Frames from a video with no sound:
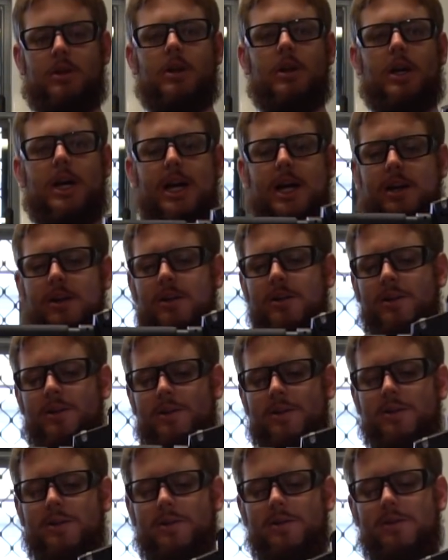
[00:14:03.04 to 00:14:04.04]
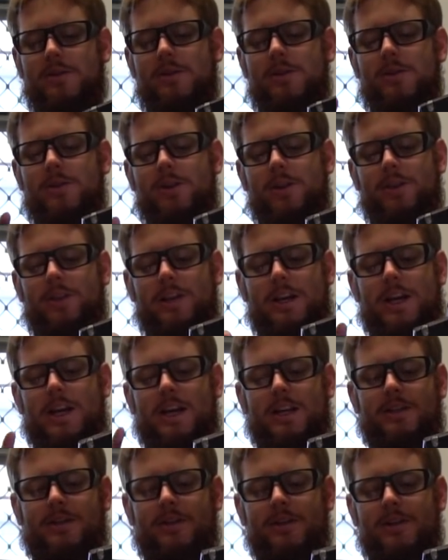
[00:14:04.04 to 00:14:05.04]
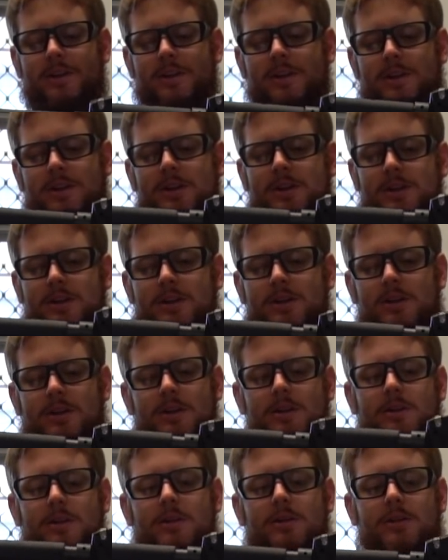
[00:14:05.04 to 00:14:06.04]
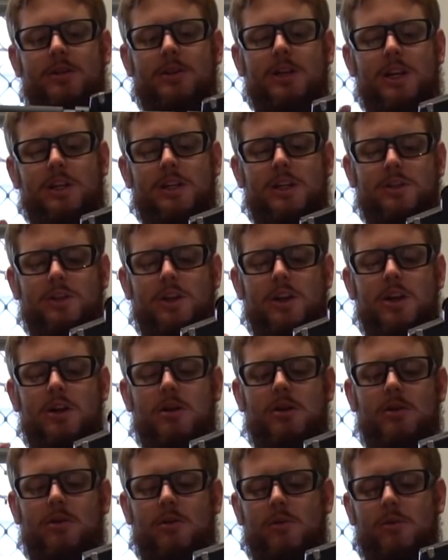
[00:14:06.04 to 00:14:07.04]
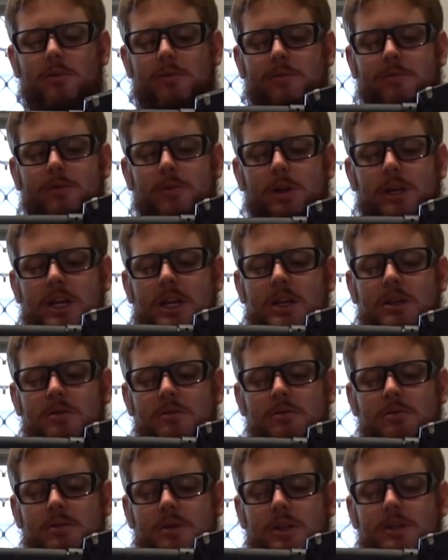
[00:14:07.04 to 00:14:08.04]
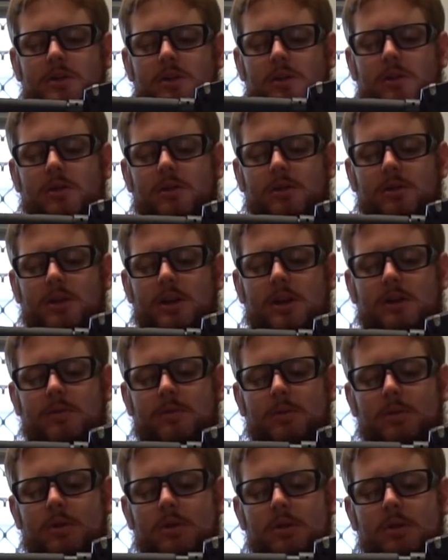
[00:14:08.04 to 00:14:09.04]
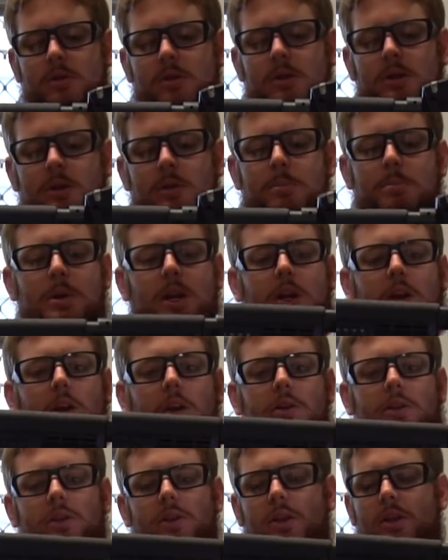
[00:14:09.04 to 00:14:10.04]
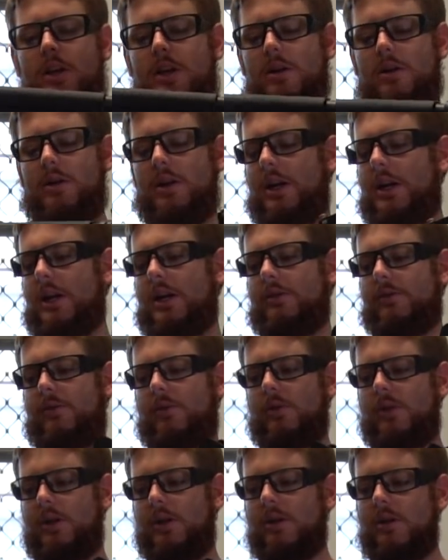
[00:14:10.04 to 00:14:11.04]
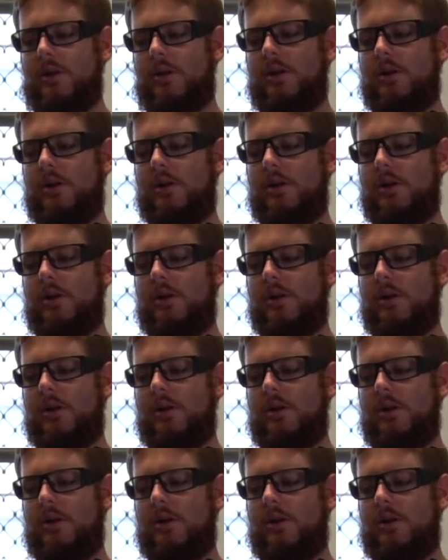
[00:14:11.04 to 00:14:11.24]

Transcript: Ah! look at that. It doesn't go fully in, there's no lock there for it, but it goes to there and that's full in.